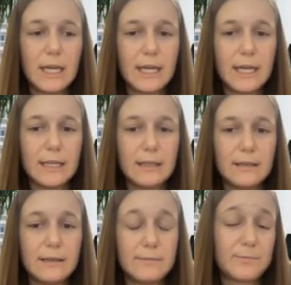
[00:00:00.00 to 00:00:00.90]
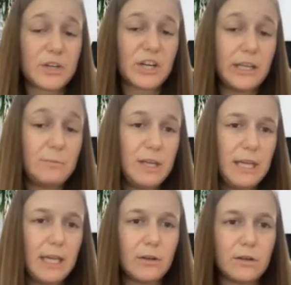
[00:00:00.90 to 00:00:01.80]
And
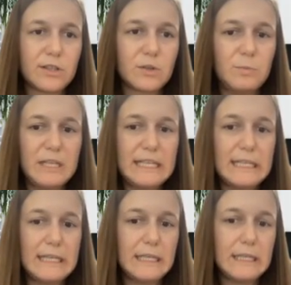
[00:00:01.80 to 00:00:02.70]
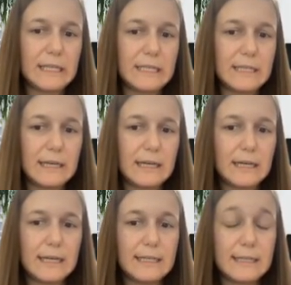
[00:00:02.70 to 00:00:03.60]
CrateDB can also be seen as
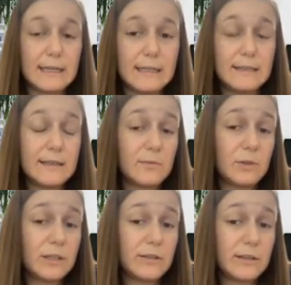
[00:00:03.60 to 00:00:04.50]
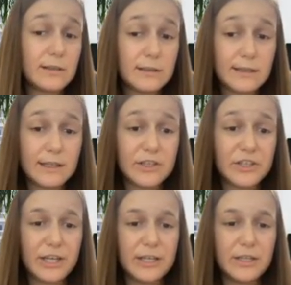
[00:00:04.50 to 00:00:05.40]
a, as a distributed
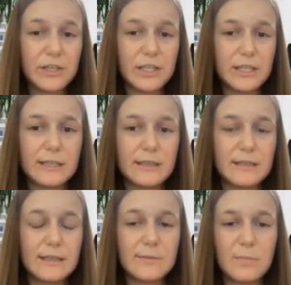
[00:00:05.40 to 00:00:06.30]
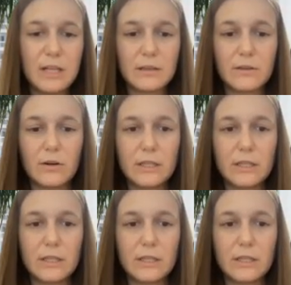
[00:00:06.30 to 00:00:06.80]
search engine since it's built